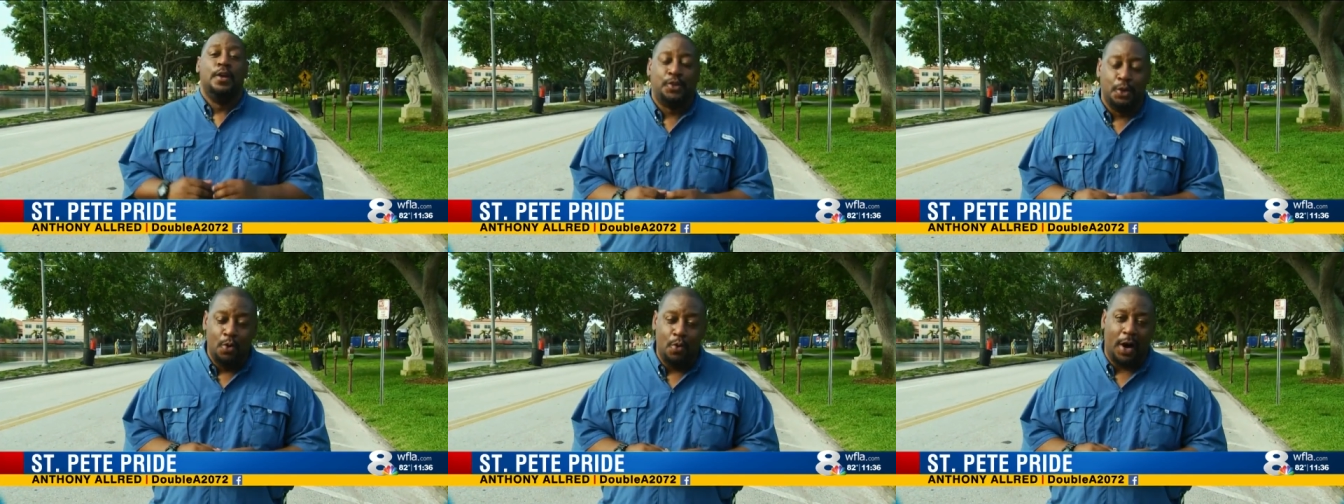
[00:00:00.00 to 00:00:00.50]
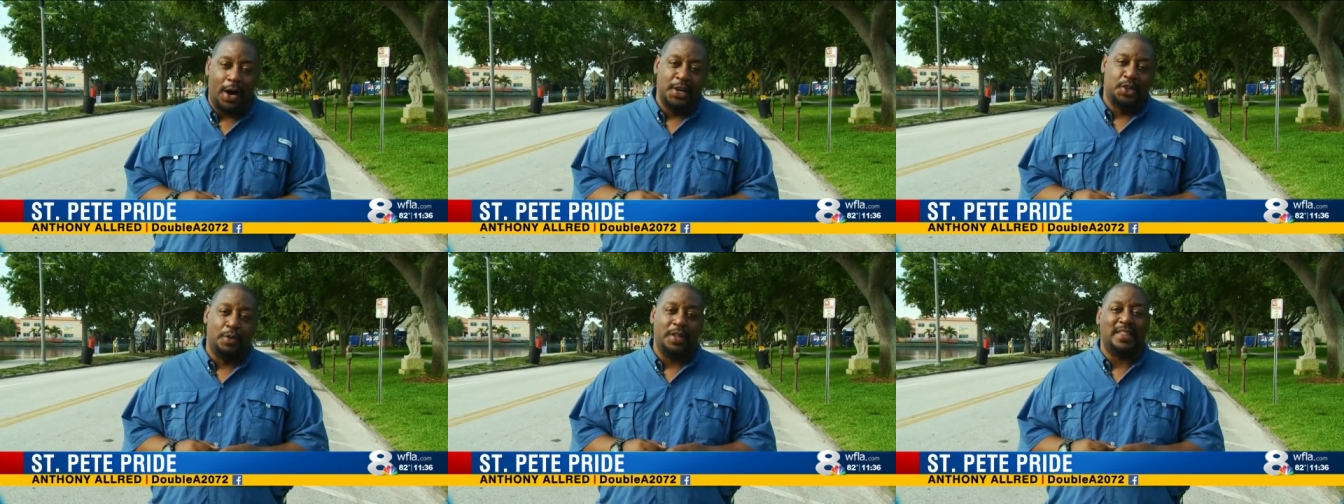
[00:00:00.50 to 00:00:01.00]

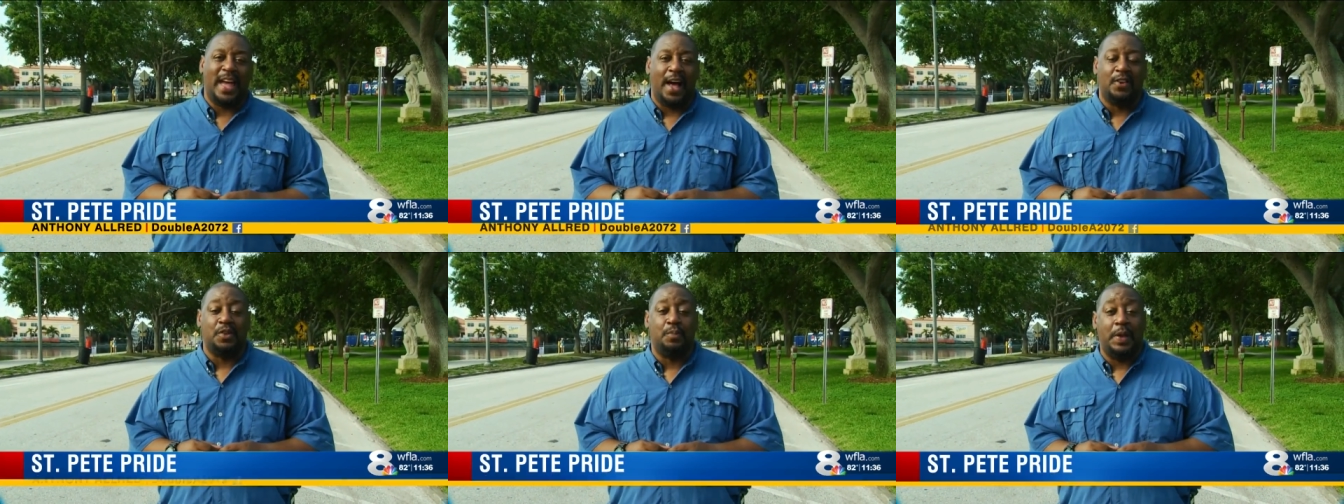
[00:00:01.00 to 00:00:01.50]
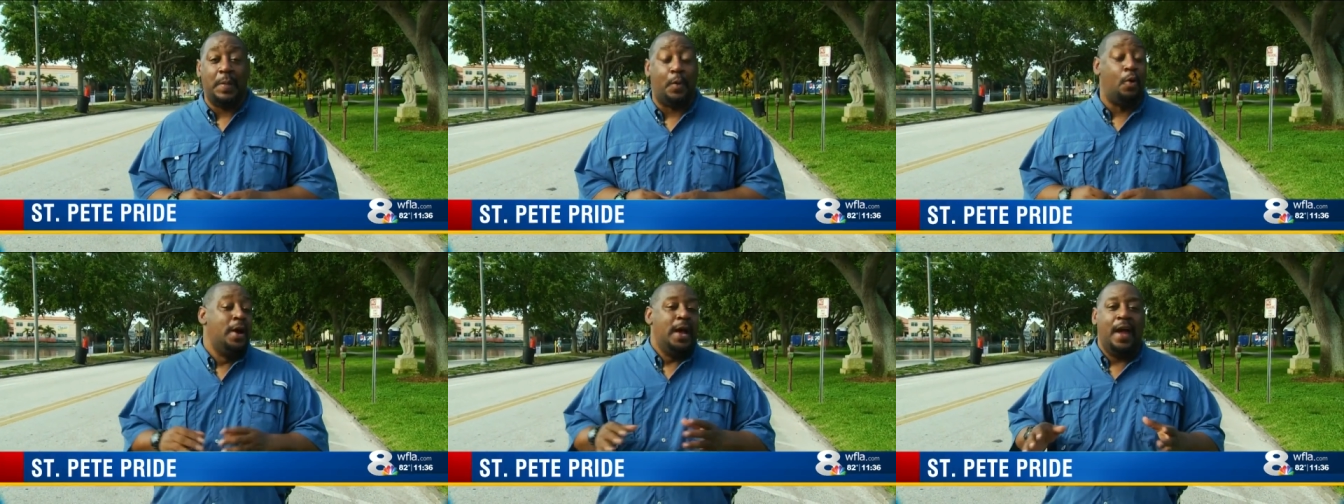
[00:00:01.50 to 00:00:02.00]
200,000
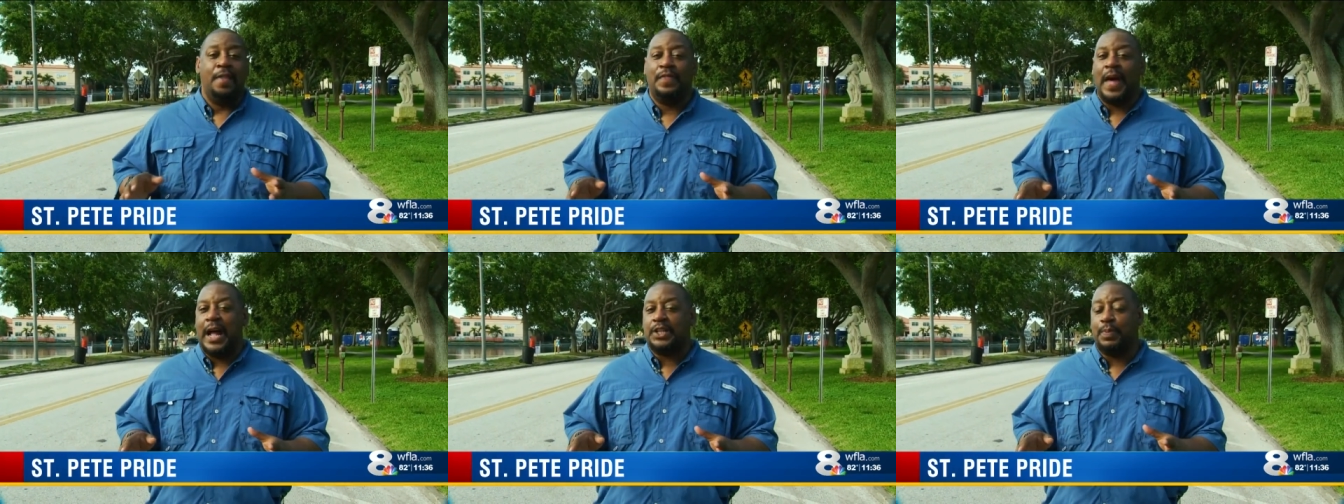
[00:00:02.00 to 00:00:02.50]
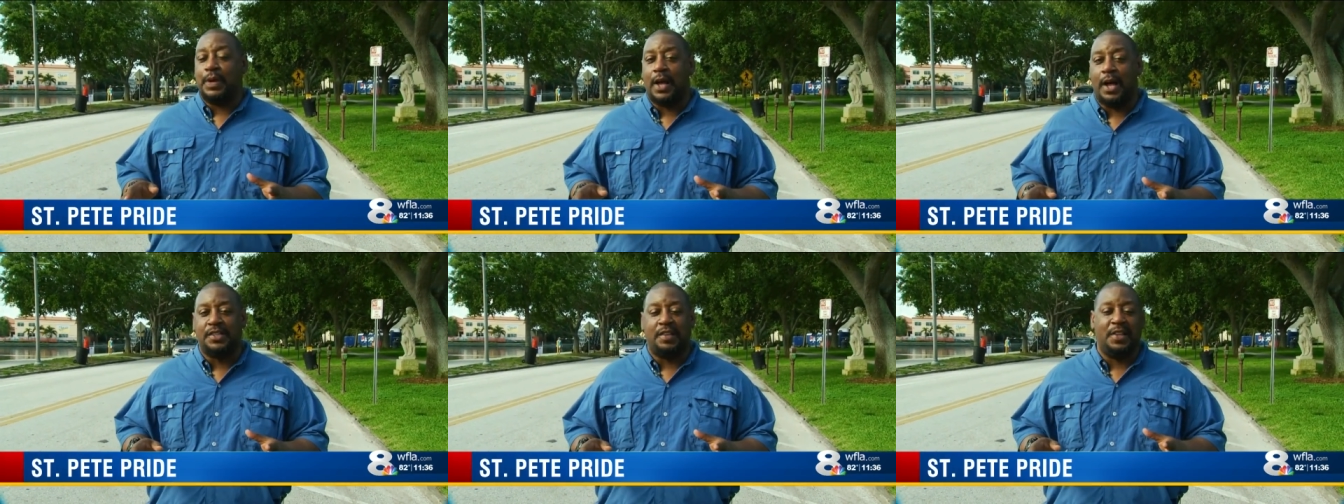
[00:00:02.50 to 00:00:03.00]
people, and that's
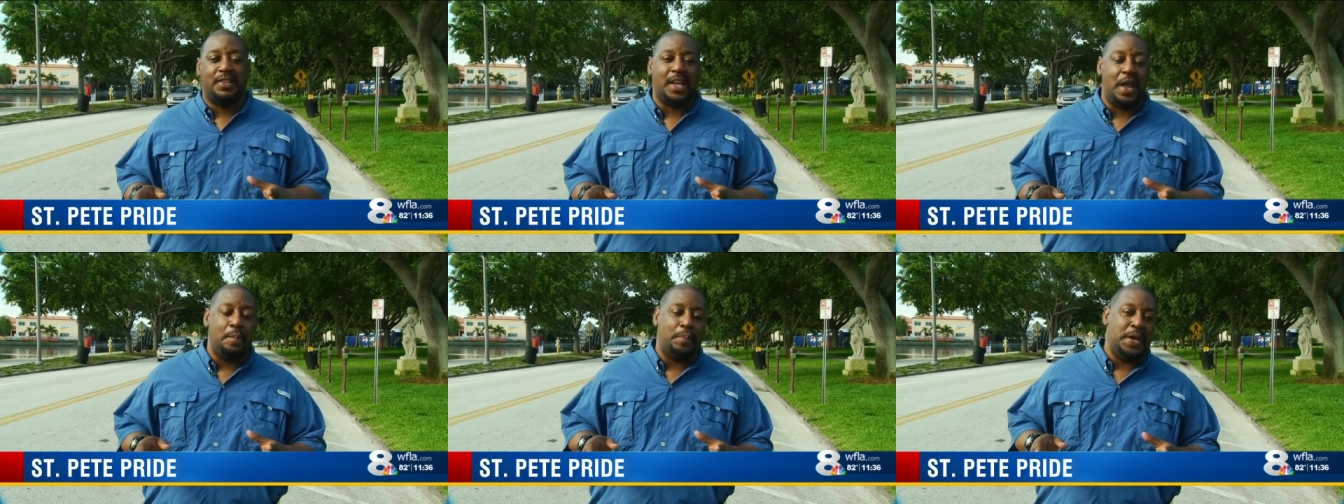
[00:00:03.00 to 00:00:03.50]
because of the St.